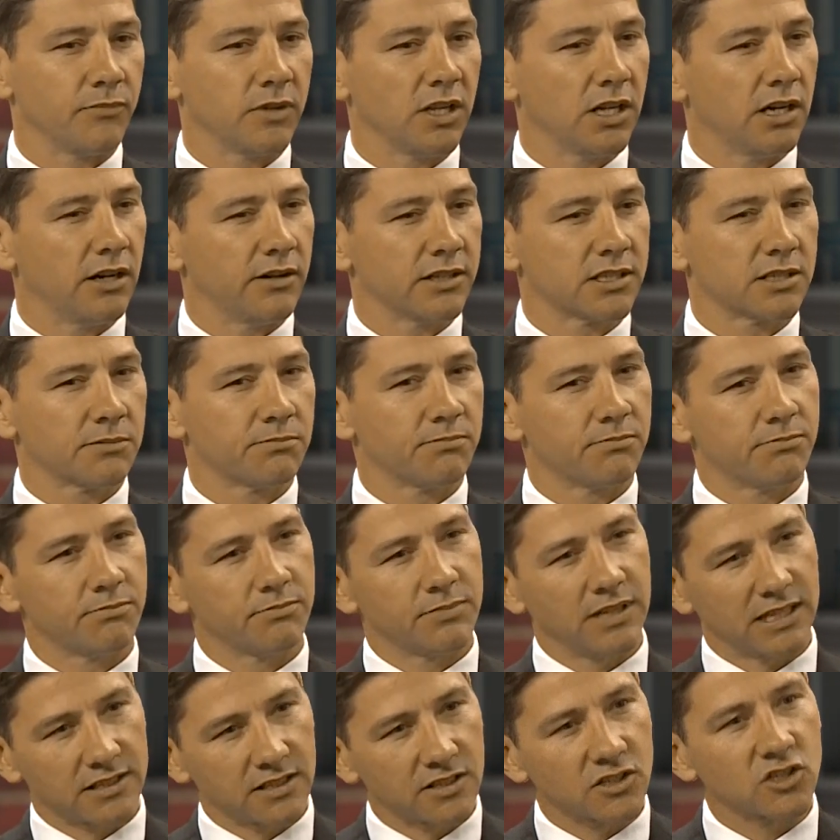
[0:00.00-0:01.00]
You know, it
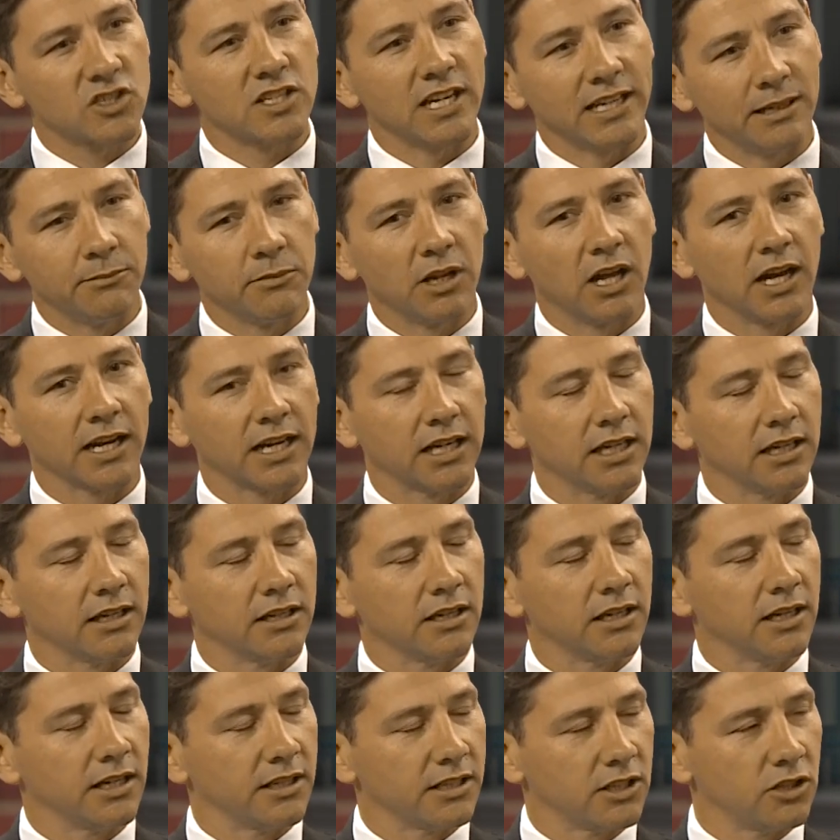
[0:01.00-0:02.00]
doesn't seem like
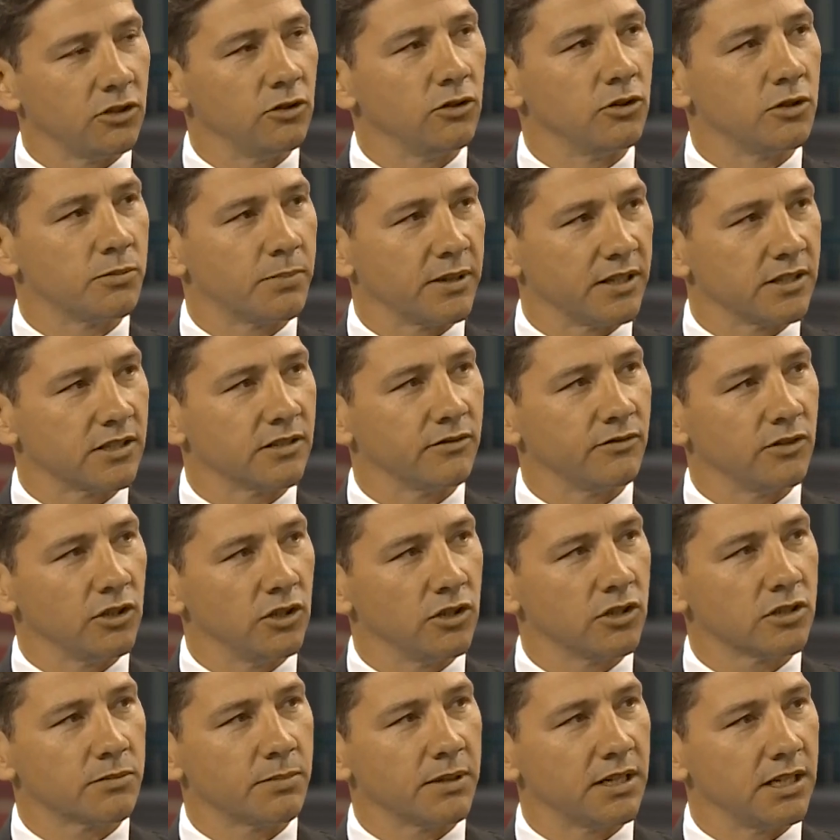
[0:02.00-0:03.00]
a huge piece of
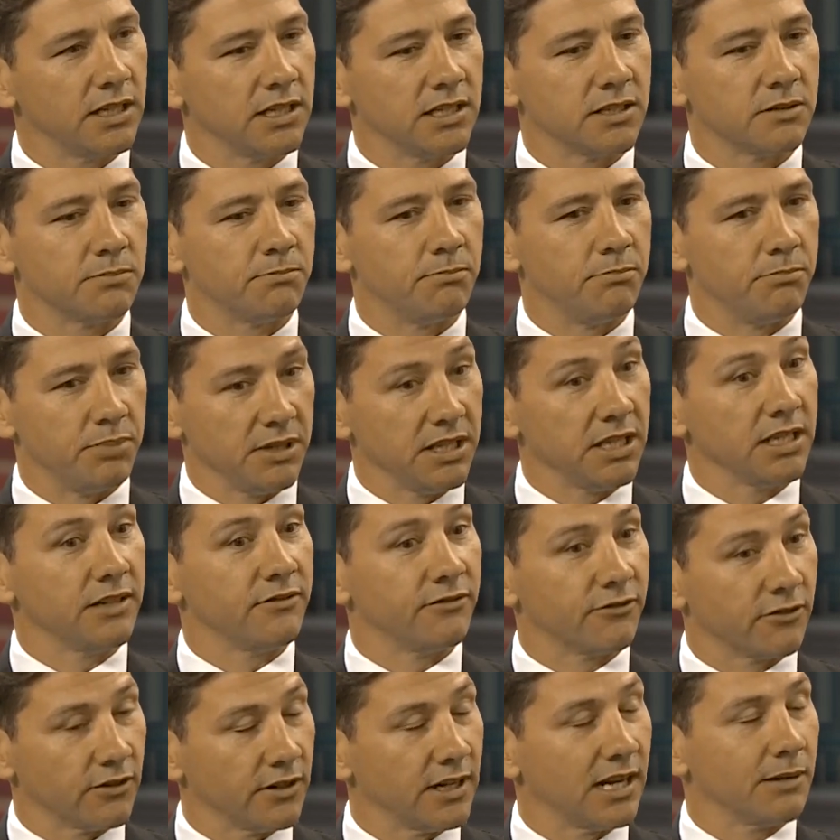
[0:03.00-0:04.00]
news, but it is
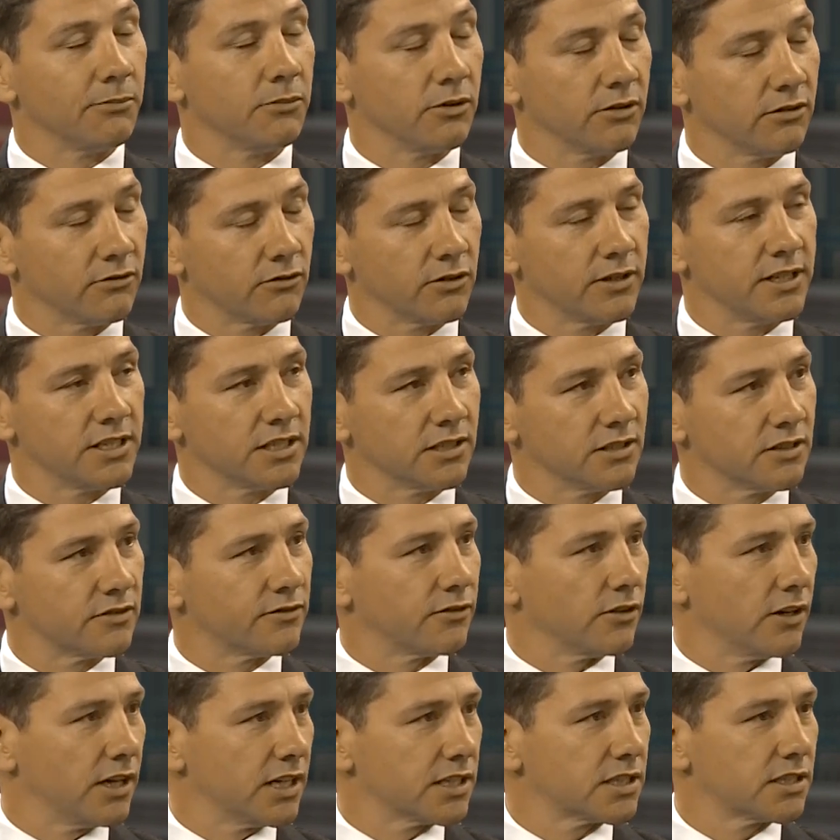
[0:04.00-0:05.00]
big for a number of reasons
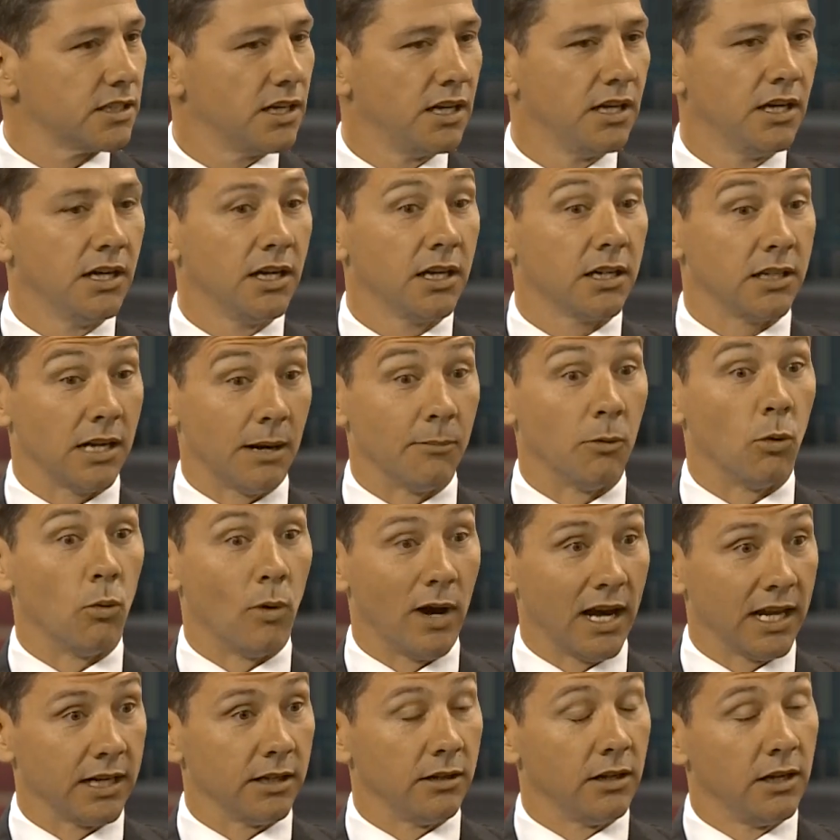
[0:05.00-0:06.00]
for us. Mm-hmm. Number
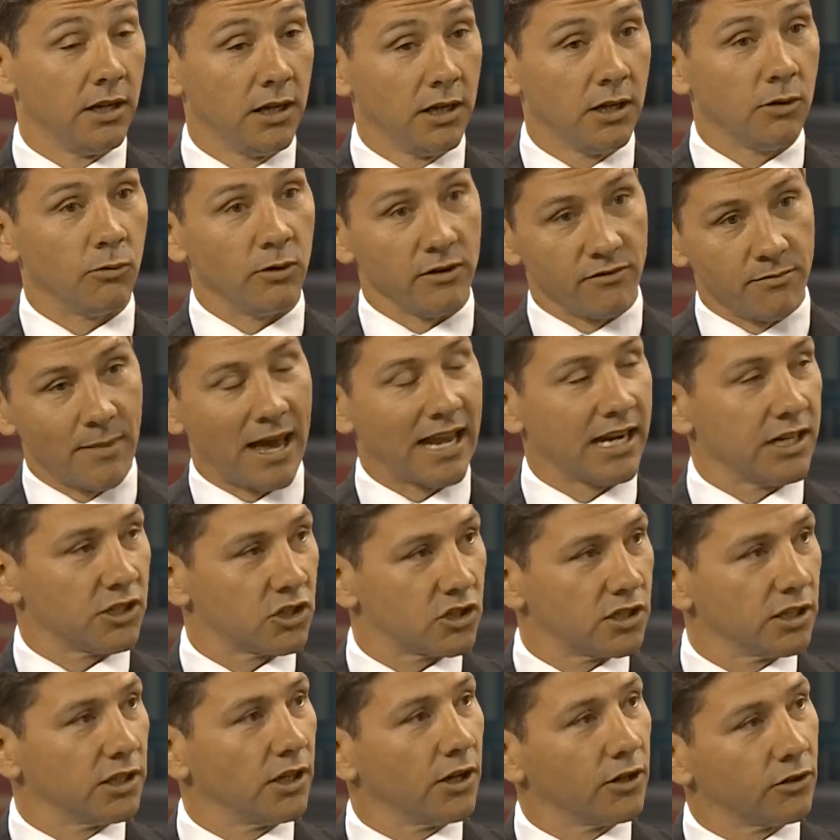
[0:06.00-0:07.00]
one, we've
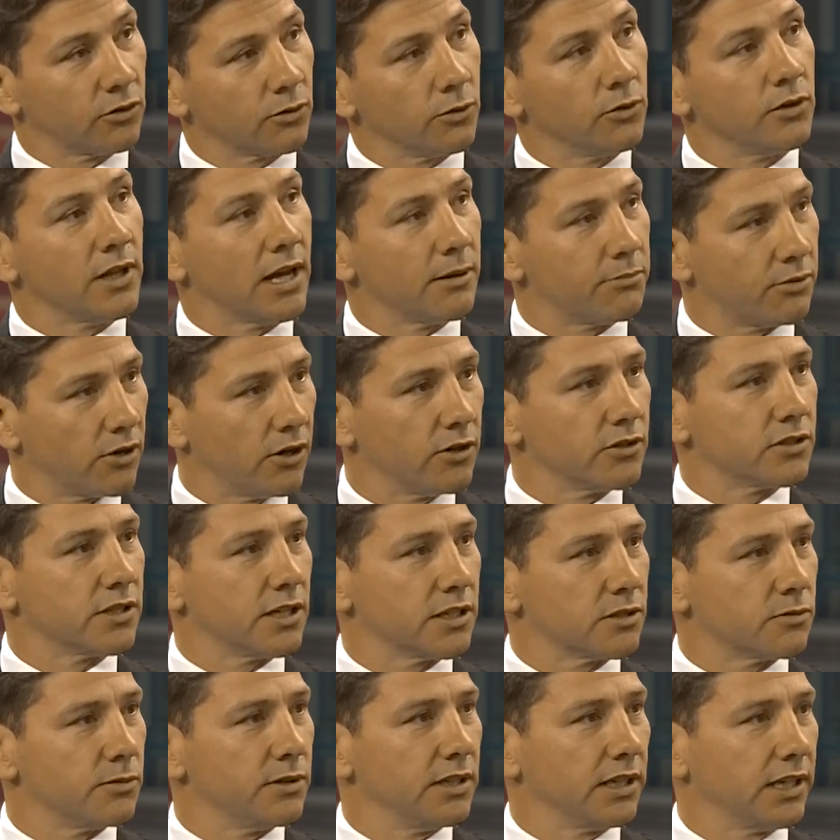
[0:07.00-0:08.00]
managed to go through that
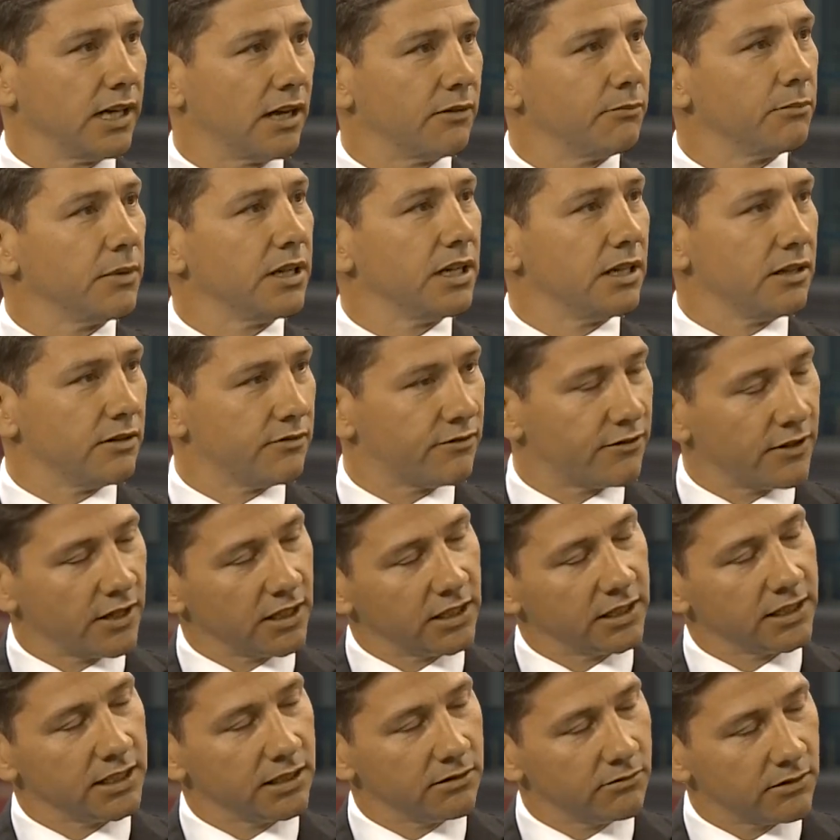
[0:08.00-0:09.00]
process with the government in a
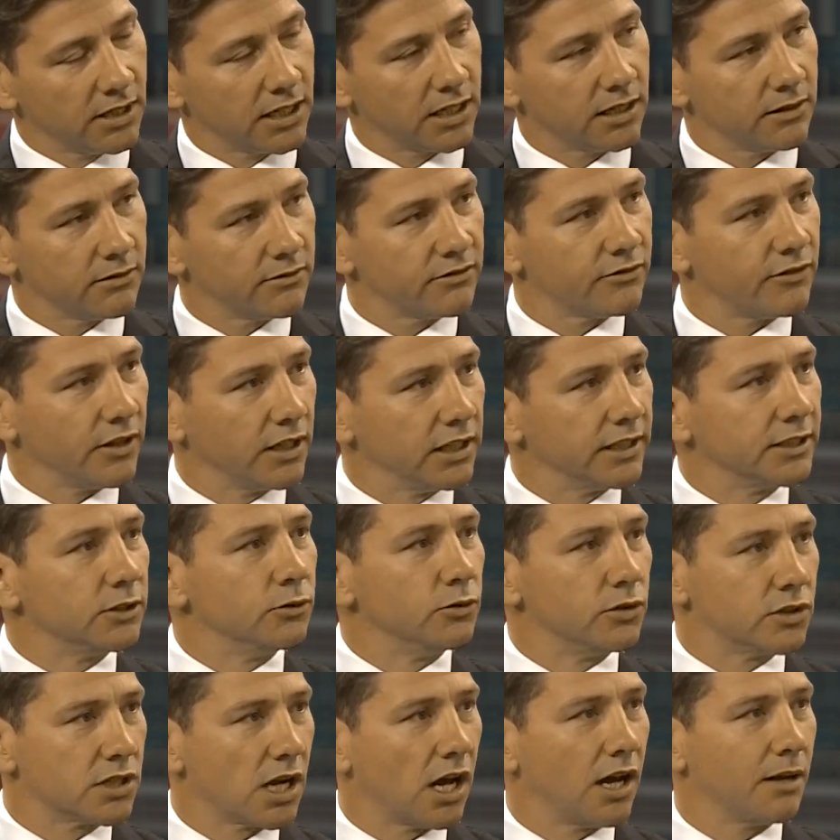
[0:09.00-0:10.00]
fairly
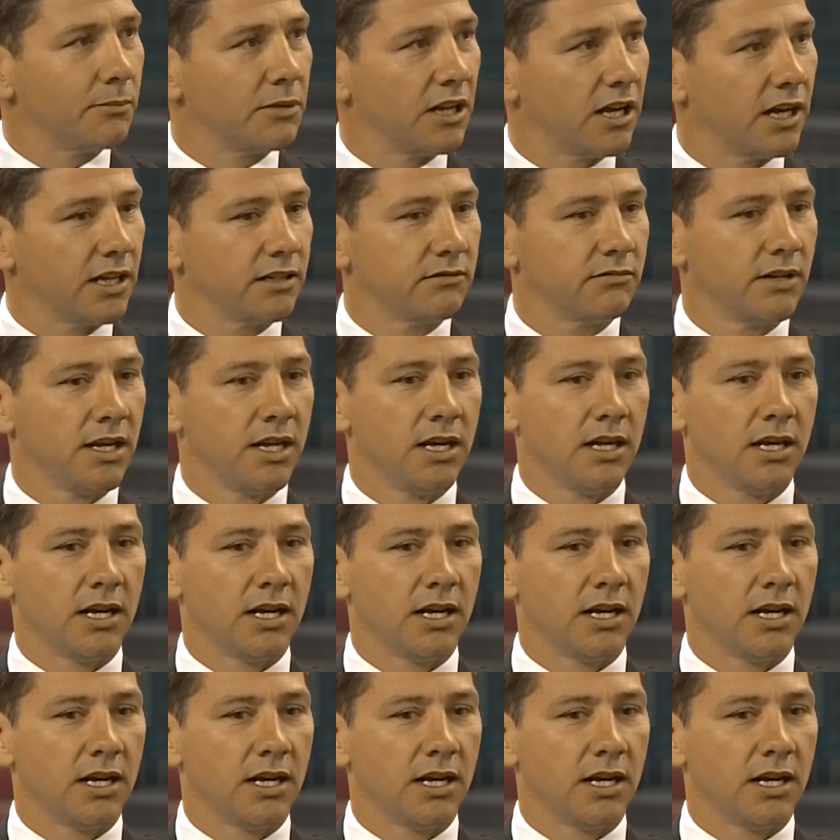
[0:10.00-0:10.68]
good timeline.